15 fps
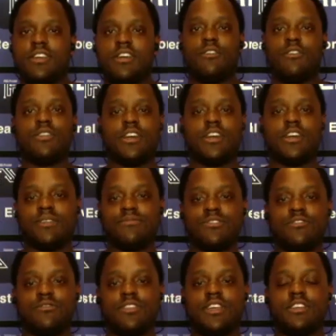Oh, now it's time to
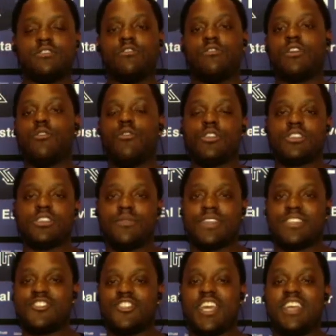do this. Or go on some
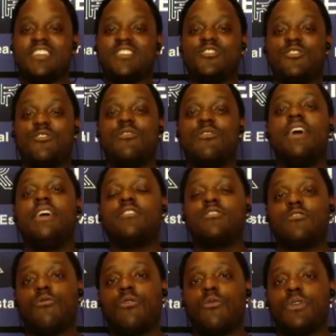exchange,
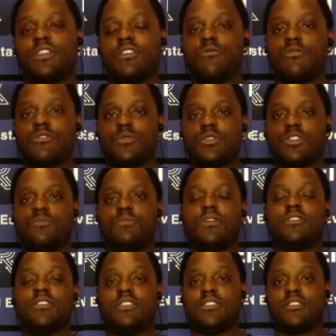So what we did was we just
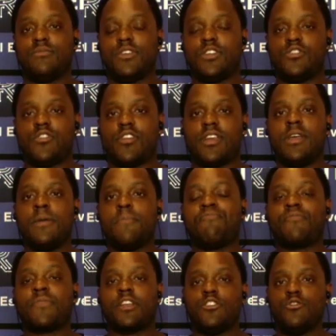built an intermediary.
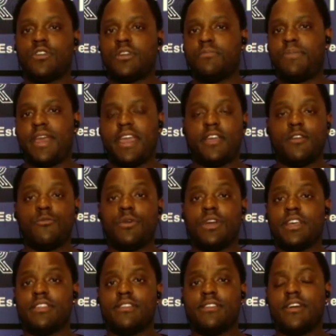You can pay
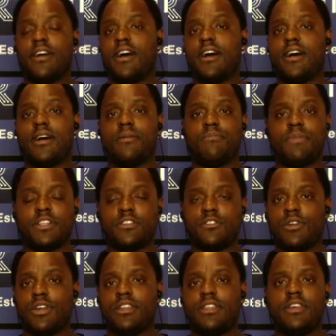with
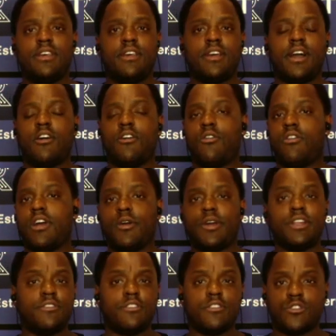Bitcoin or
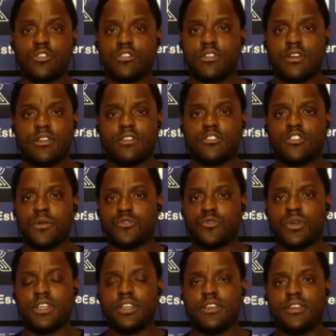any of the top
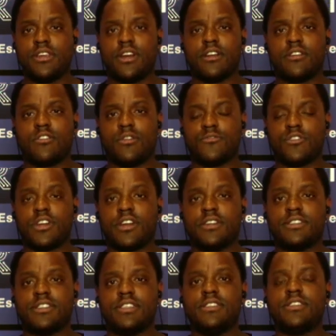20
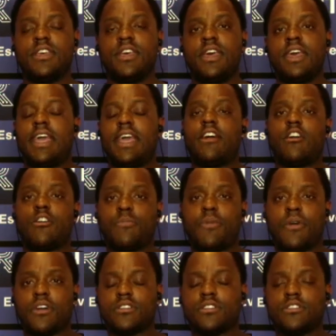cryptocurrencies, and our
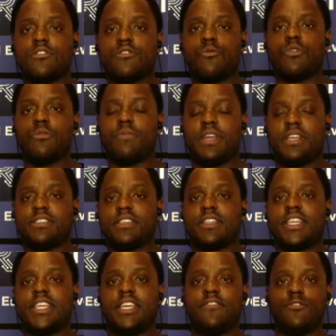partner will
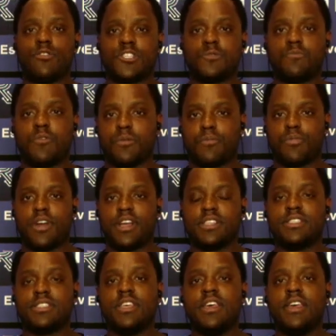basically give you a spot
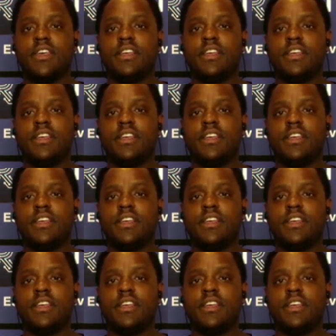price.